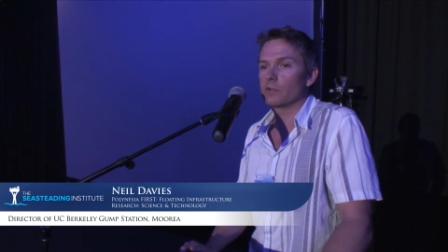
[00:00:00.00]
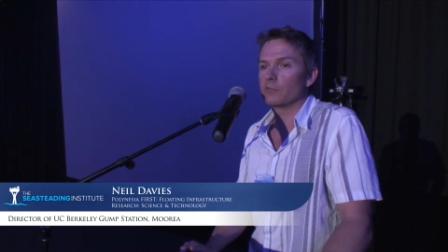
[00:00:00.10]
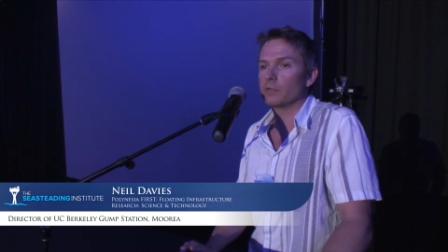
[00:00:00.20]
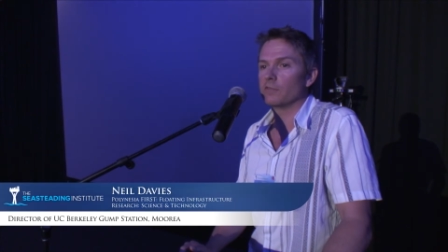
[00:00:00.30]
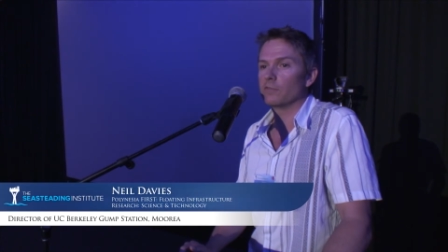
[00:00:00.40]
where
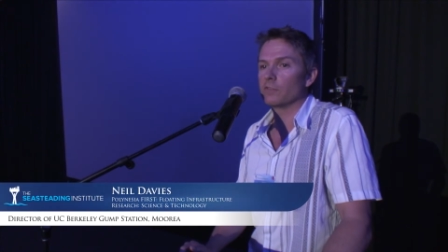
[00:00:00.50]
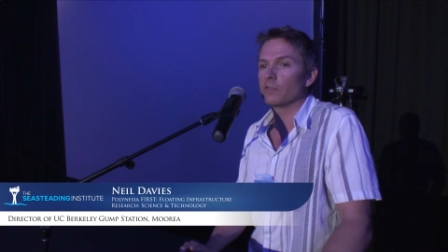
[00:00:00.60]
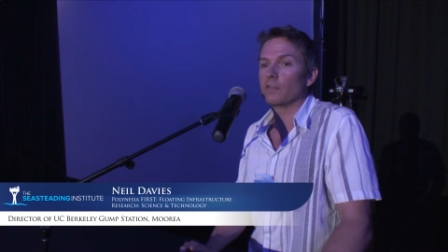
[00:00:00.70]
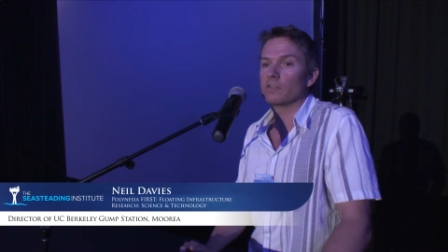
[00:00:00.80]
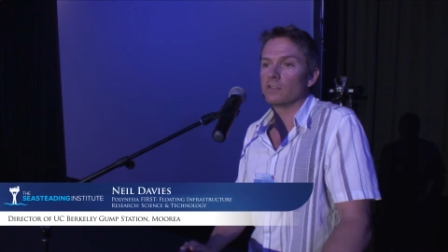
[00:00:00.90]
I've been for
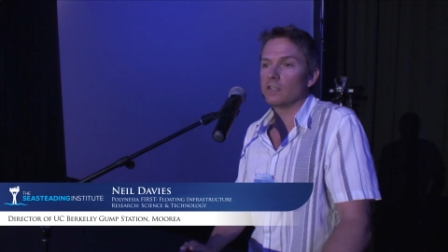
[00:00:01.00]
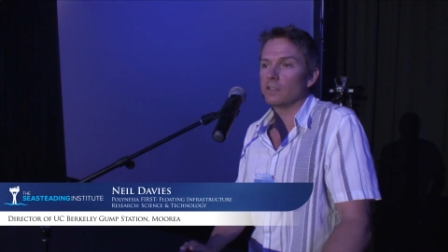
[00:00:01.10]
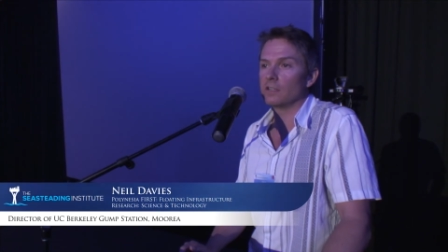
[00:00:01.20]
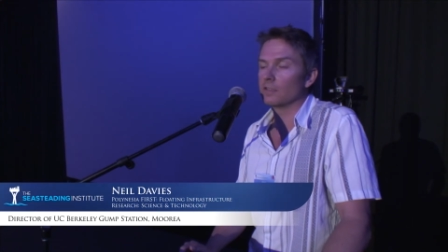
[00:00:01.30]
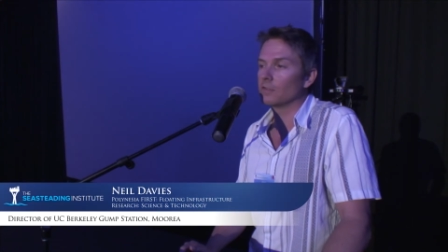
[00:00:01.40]

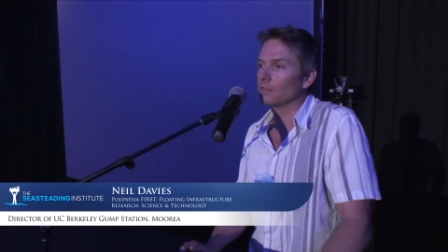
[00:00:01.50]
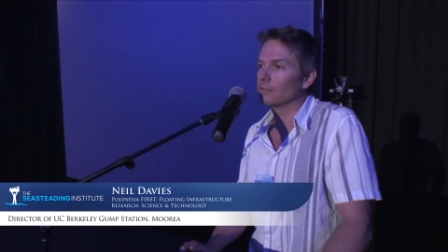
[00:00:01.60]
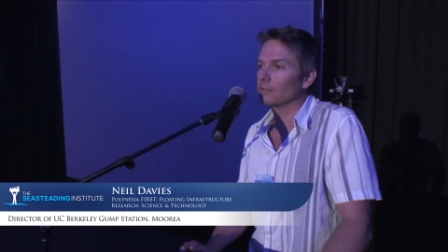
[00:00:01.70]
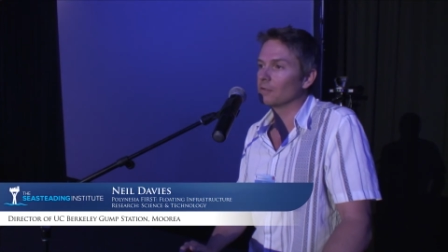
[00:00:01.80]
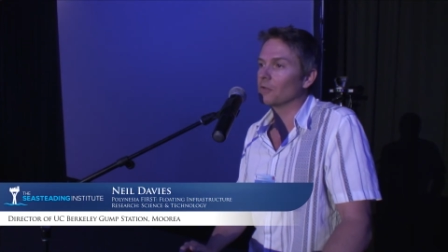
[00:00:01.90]
17
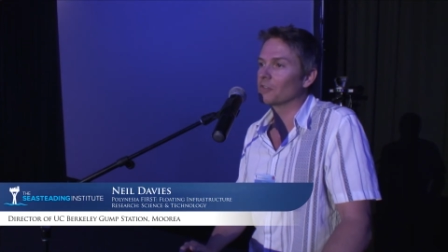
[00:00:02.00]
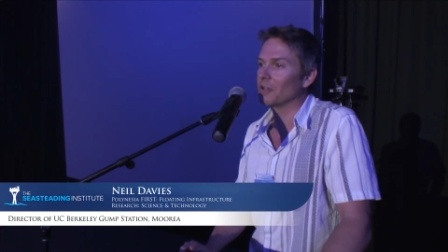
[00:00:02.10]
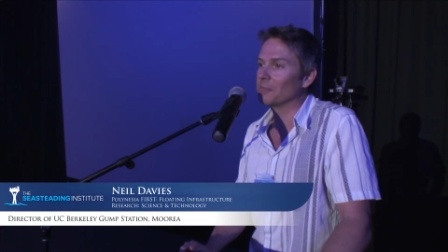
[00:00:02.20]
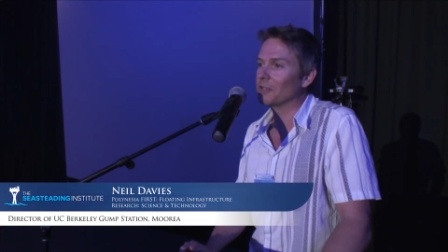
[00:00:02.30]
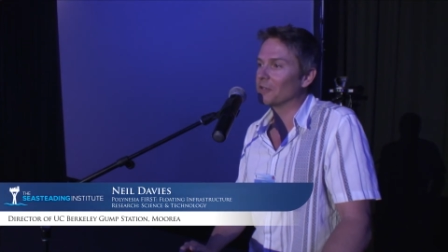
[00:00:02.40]
years, a long
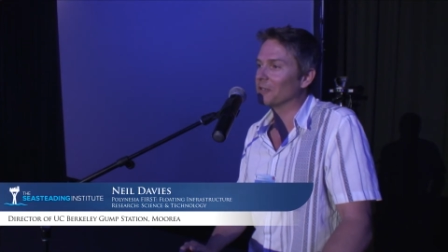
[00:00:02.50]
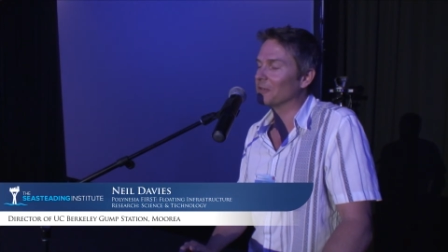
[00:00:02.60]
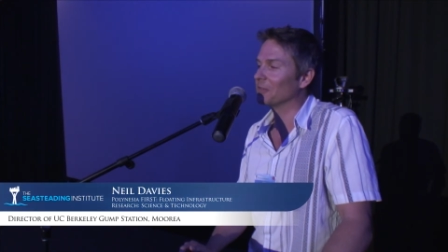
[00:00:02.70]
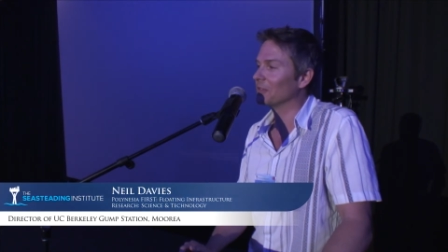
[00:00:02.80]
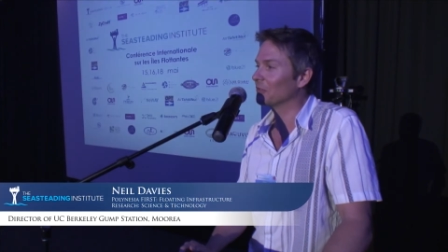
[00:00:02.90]
time ago when
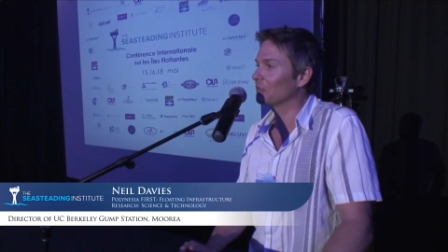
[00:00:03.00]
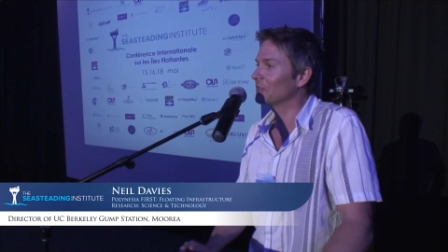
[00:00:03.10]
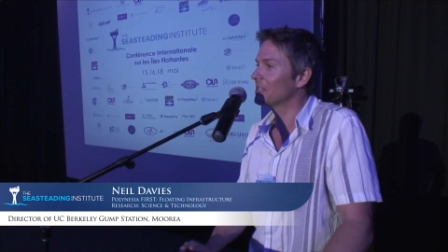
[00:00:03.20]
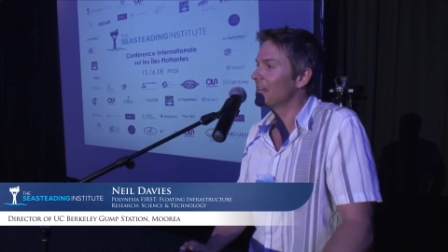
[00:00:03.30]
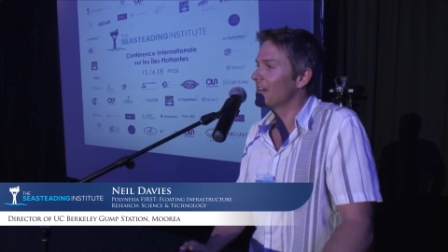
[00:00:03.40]
I was in
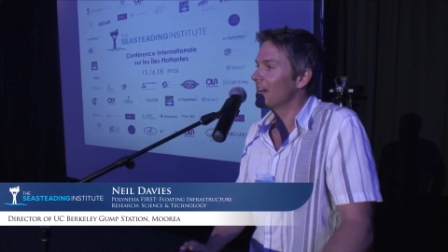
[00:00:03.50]
Oxford.